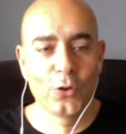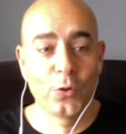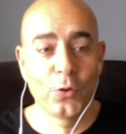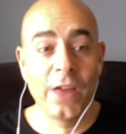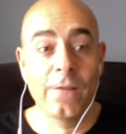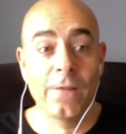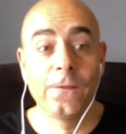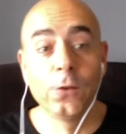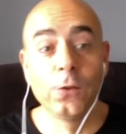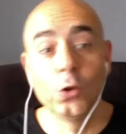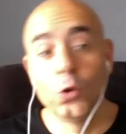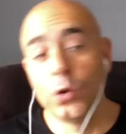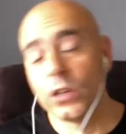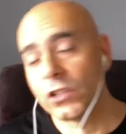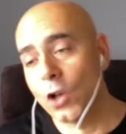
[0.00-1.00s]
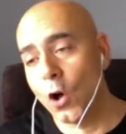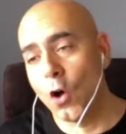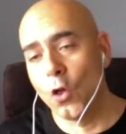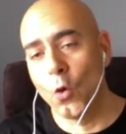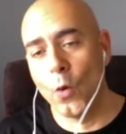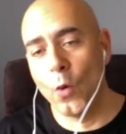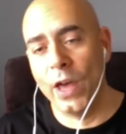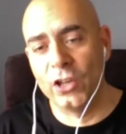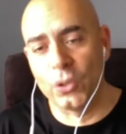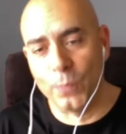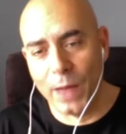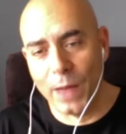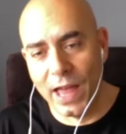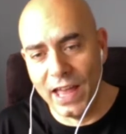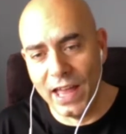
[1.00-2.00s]
where they flew us all the way to
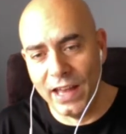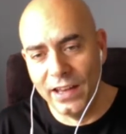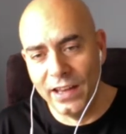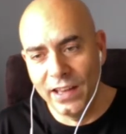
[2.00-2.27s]
Japan